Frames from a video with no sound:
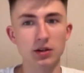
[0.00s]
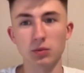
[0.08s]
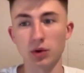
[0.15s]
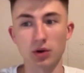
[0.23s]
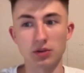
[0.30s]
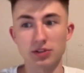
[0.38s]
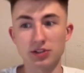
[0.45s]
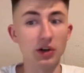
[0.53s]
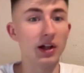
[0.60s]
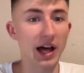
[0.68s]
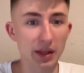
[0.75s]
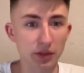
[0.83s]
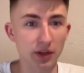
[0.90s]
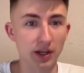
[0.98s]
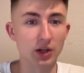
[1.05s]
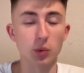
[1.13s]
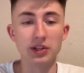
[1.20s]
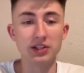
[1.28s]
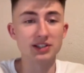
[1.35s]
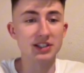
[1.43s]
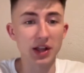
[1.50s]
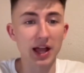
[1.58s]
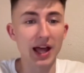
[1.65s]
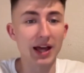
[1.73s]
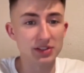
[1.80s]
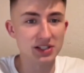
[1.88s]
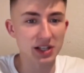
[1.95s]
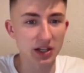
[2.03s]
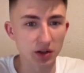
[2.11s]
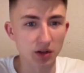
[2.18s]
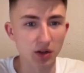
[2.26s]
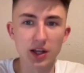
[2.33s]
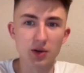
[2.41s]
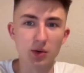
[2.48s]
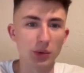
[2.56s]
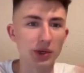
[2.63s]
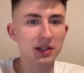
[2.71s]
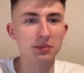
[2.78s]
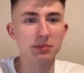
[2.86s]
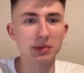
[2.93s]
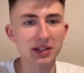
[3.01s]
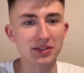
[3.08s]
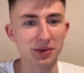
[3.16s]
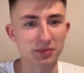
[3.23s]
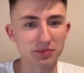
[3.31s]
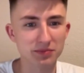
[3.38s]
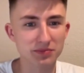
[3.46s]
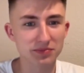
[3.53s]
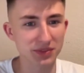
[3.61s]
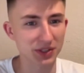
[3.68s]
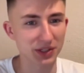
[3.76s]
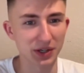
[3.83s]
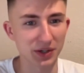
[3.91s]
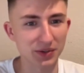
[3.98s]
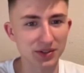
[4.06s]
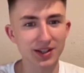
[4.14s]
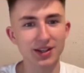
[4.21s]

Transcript: we're still athletic, we still have skill, we can beat them, you know?